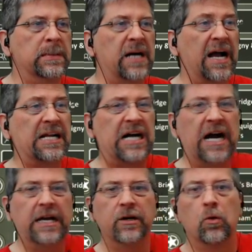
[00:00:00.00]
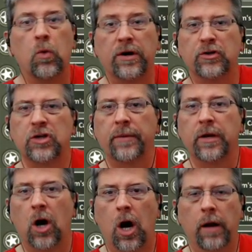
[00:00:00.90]
I kind of know where he's coming
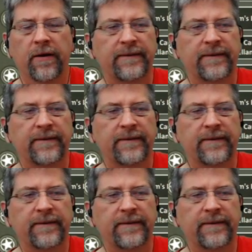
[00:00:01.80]
on,